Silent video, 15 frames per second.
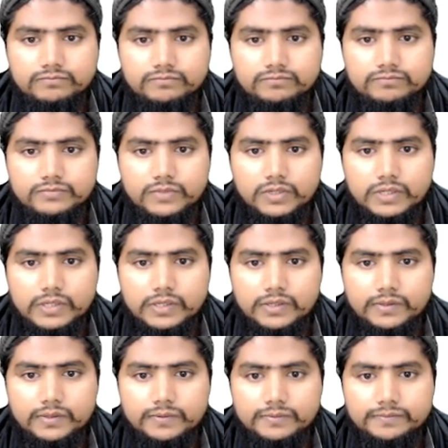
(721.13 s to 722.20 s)

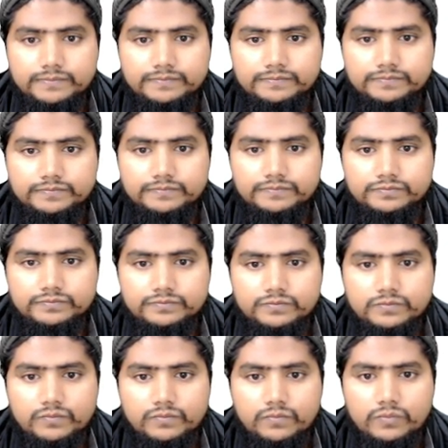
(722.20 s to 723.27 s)
Again.
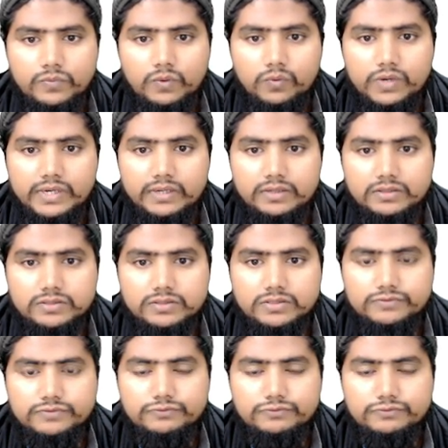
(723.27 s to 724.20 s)
What else we do